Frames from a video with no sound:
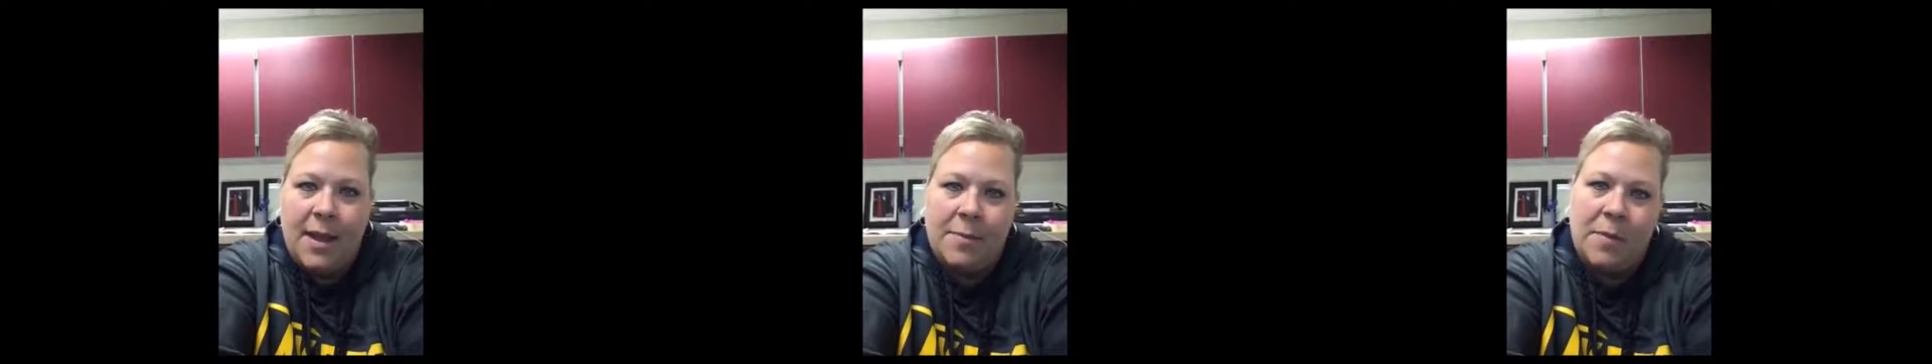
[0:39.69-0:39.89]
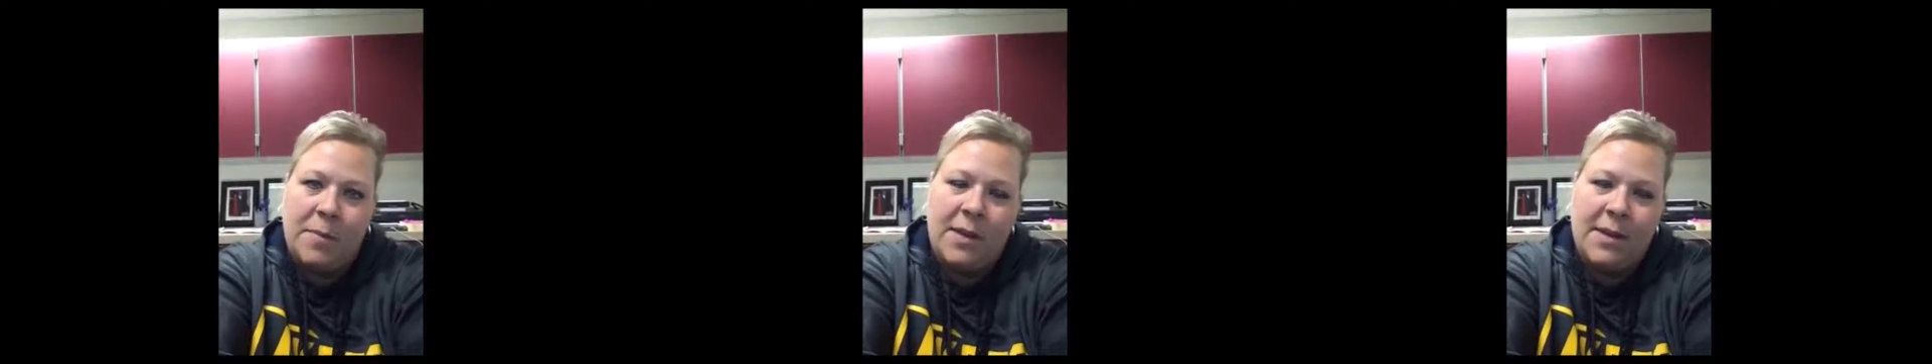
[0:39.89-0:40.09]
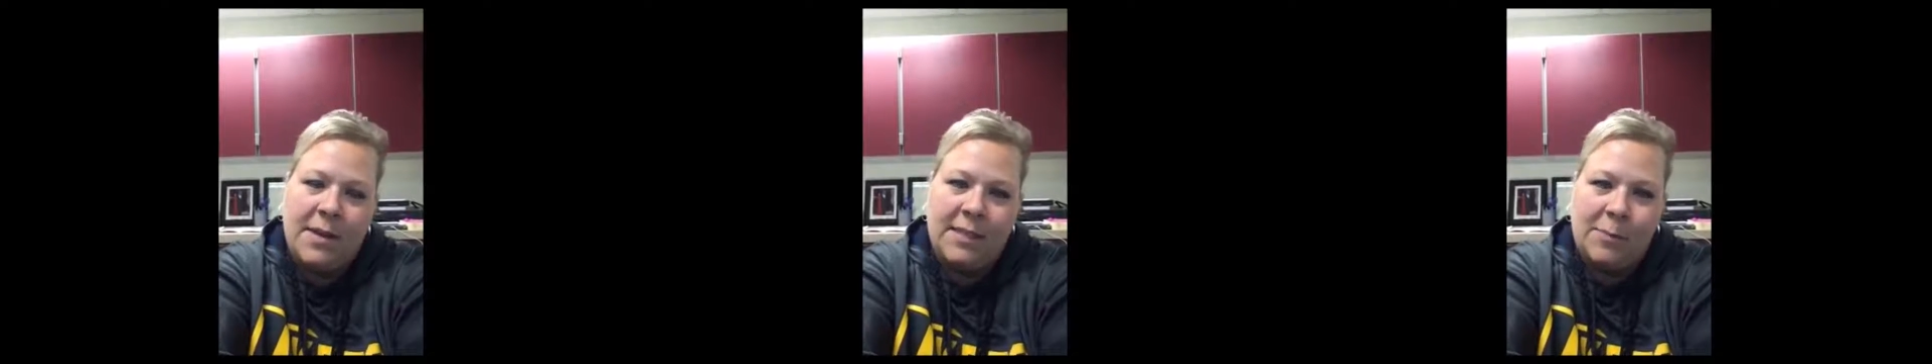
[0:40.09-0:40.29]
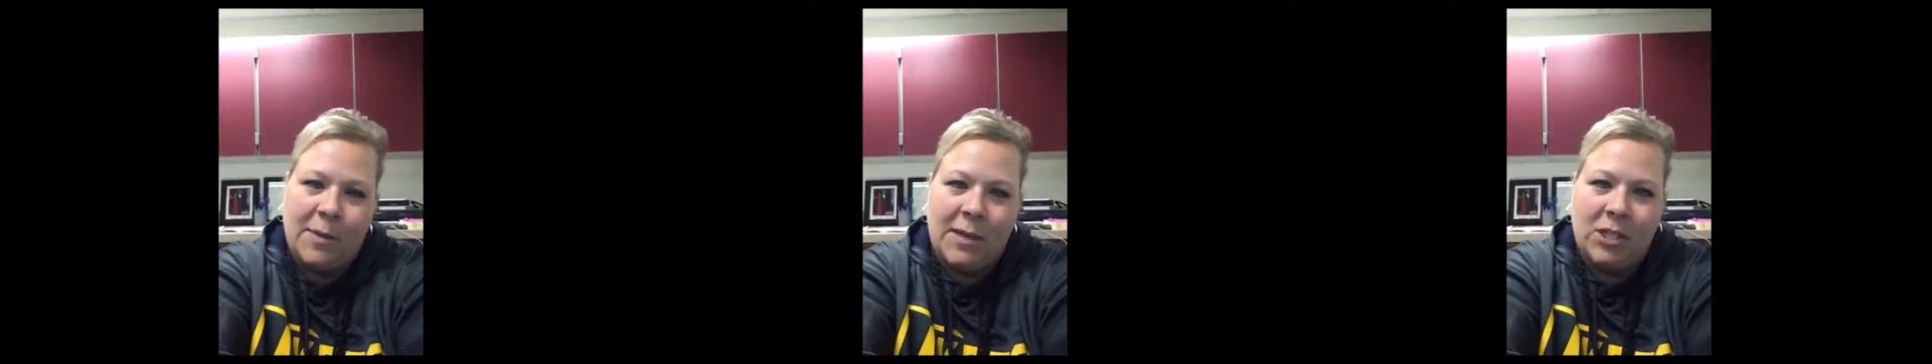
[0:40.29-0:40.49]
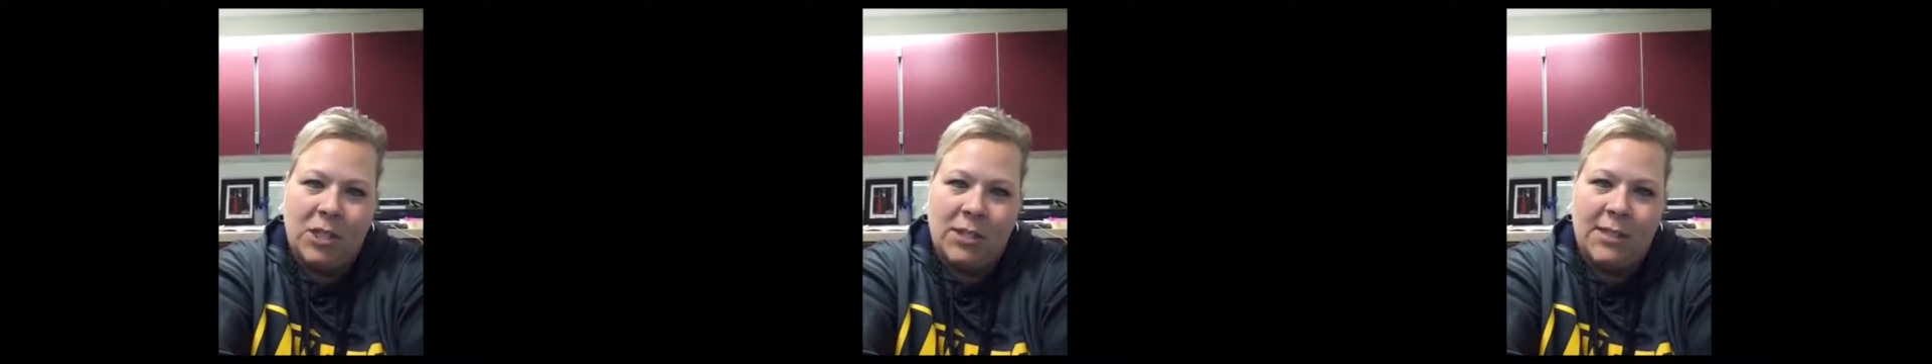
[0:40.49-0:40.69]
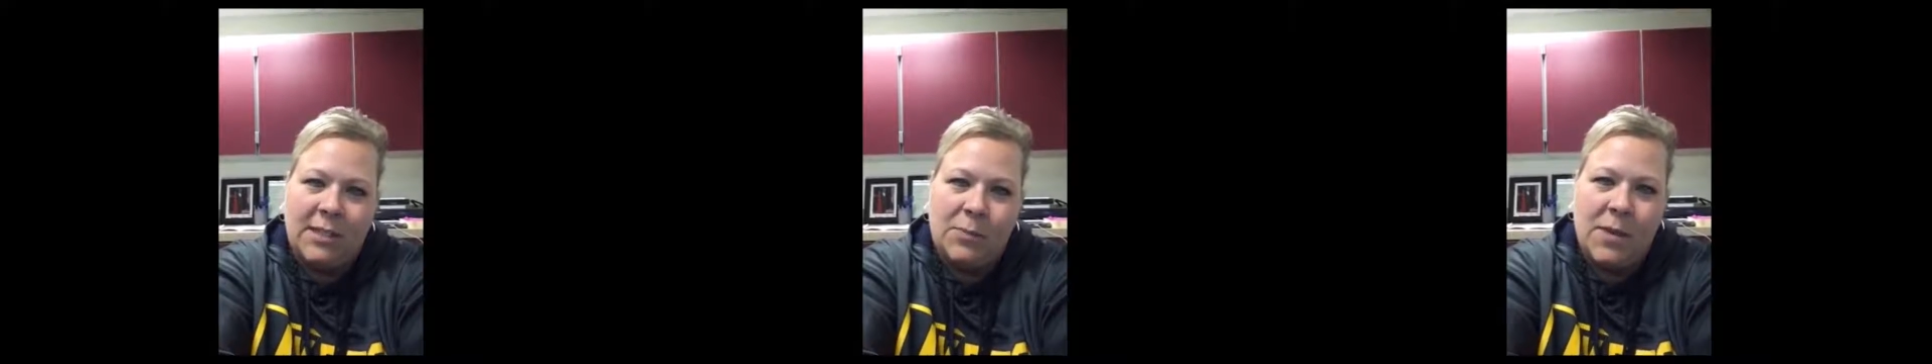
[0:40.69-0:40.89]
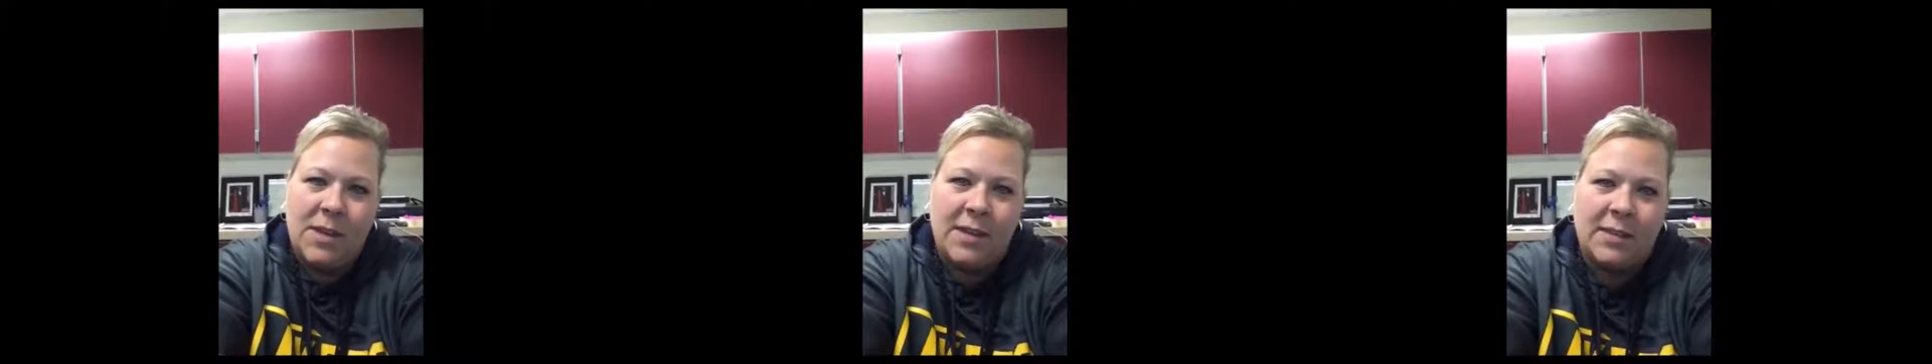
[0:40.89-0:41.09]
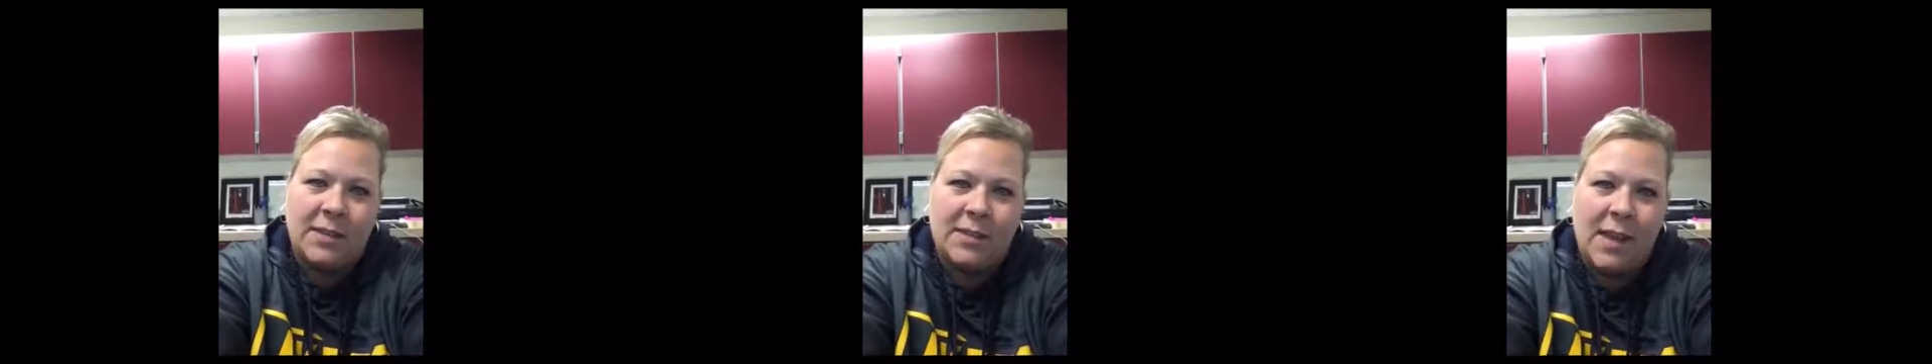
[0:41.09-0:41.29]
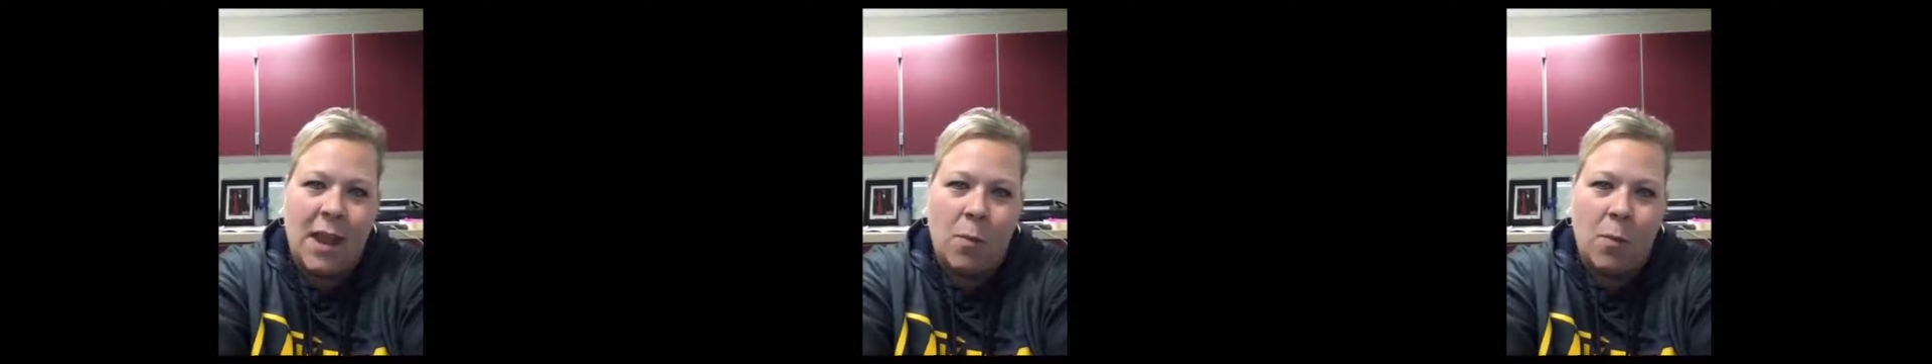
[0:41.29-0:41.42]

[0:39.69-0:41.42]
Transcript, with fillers: am a media specialist because